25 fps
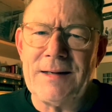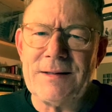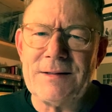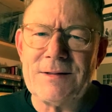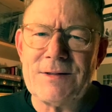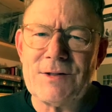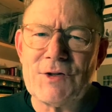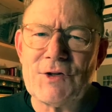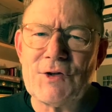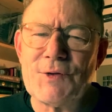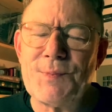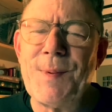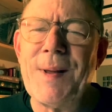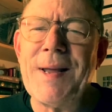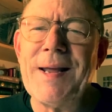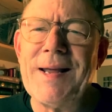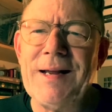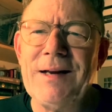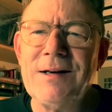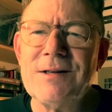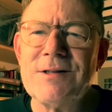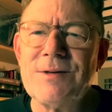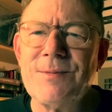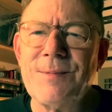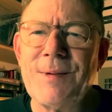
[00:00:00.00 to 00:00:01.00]

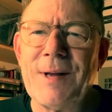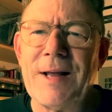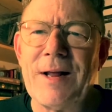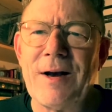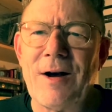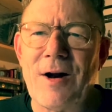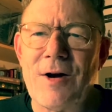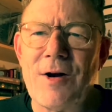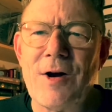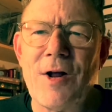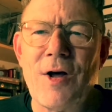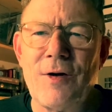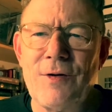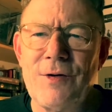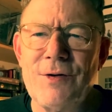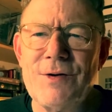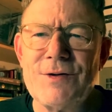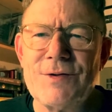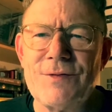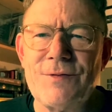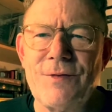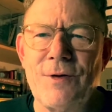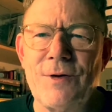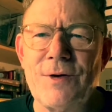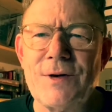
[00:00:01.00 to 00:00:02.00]
speaking to me, and I know his
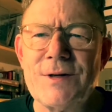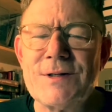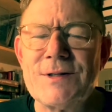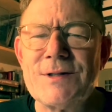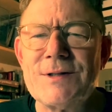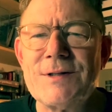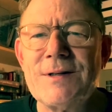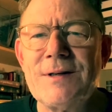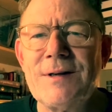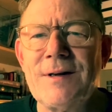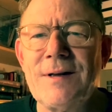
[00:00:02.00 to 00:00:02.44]
voice,